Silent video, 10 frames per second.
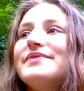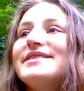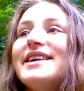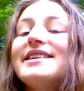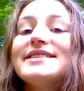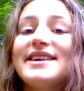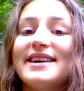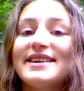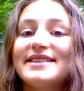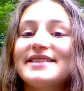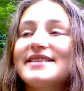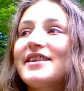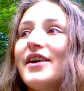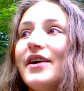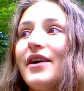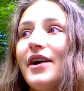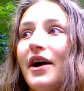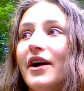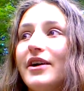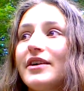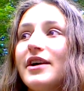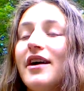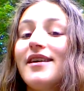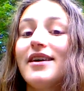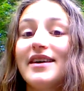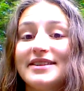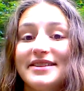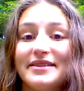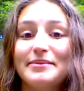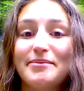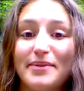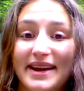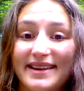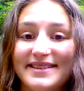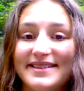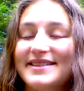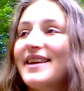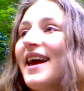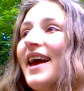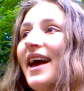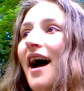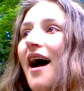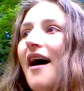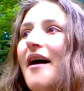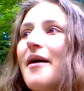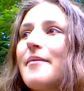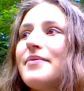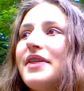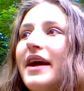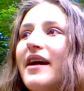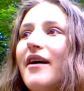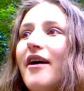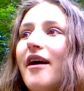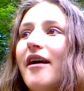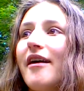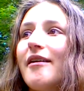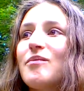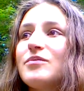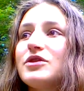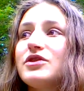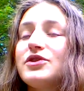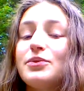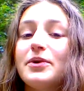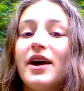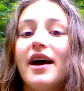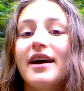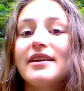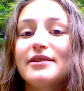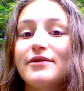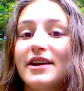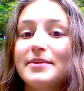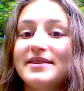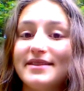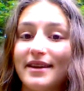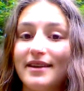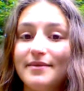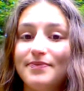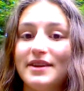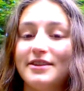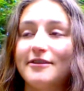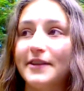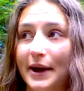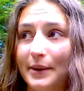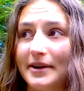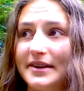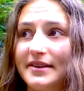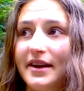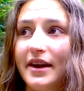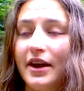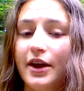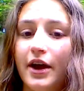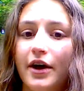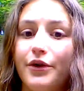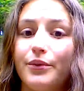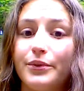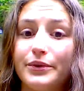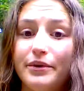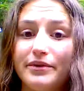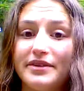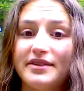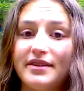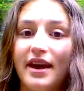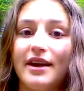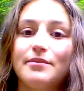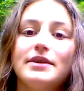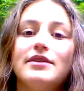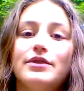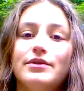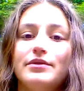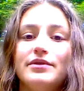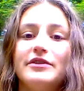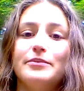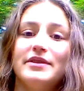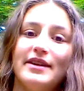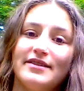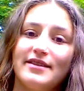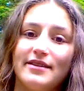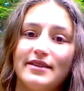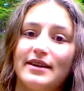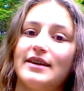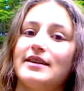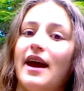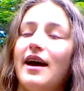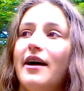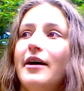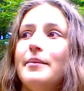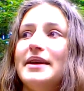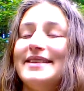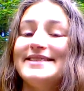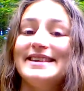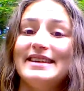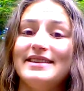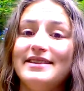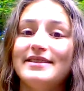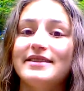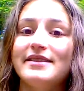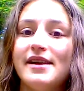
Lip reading: dandelions are awesome plants. They are super high in vitamin C in the flowers. The roots can be used medicinally in teas.